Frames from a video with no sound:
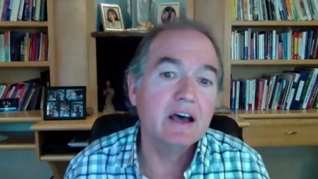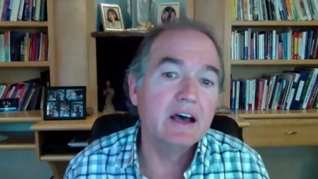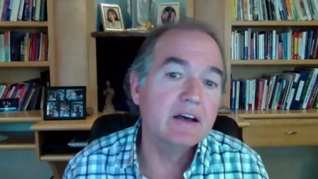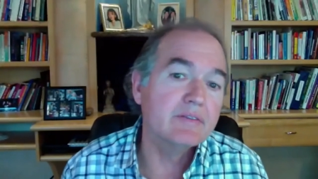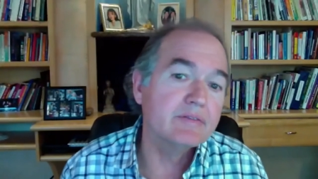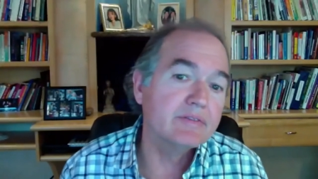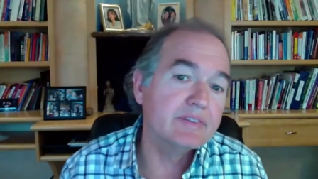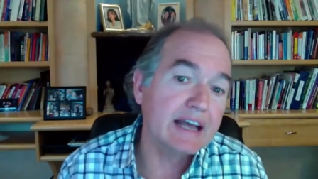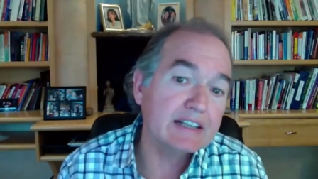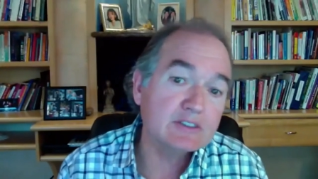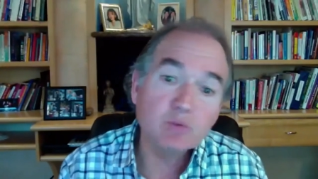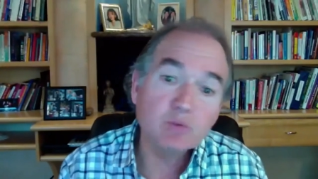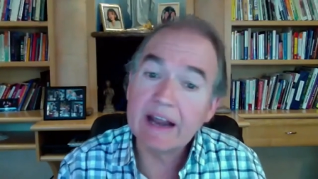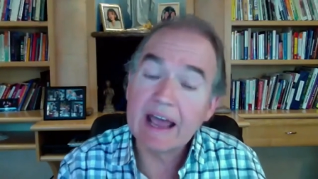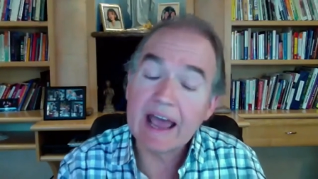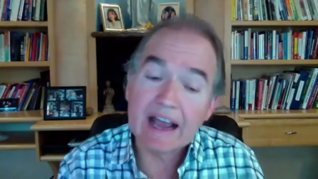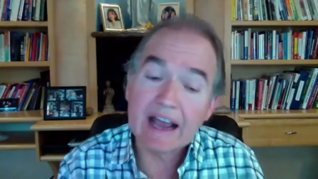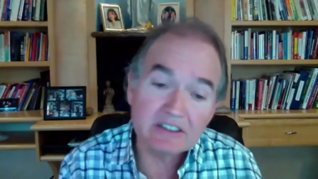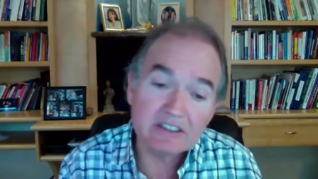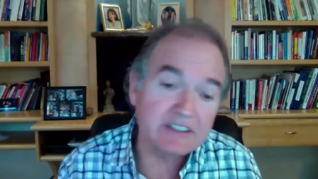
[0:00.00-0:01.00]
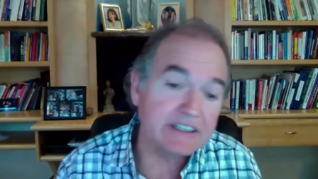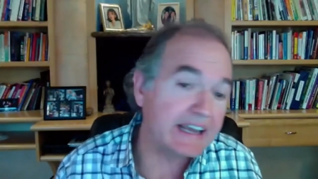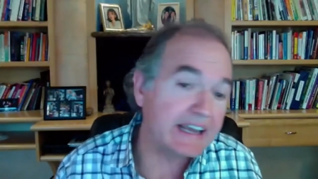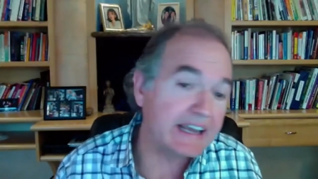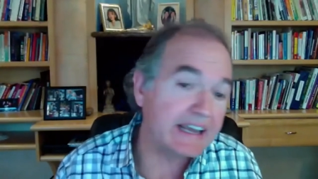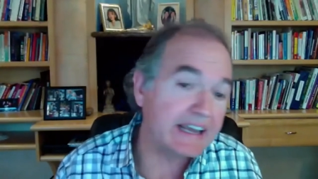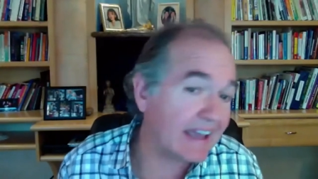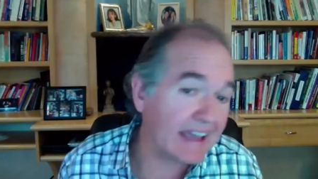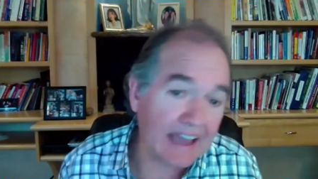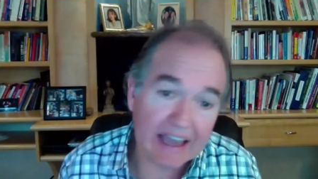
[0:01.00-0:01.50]
That's what actually
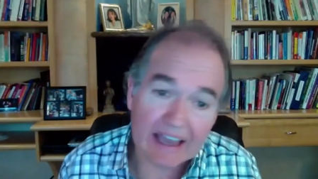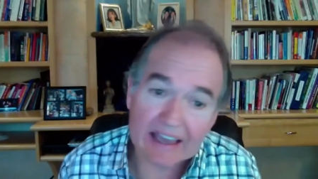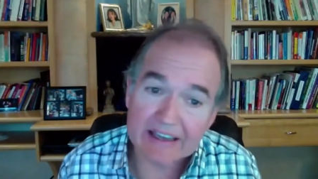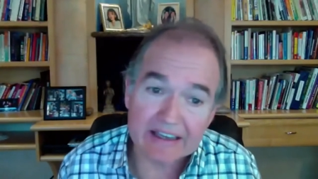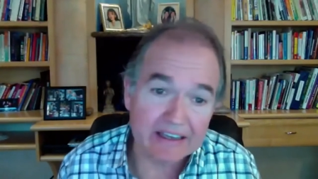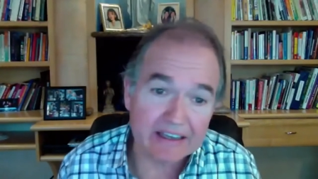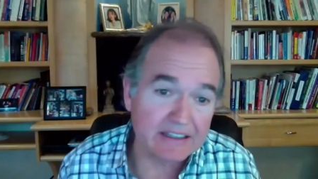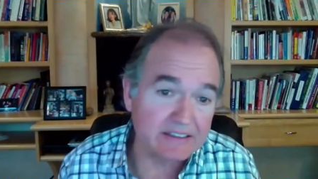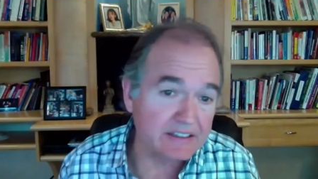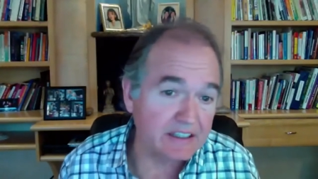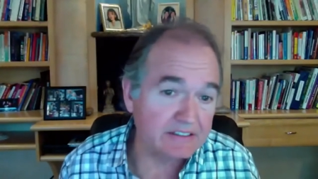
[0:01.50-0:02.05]
AA is.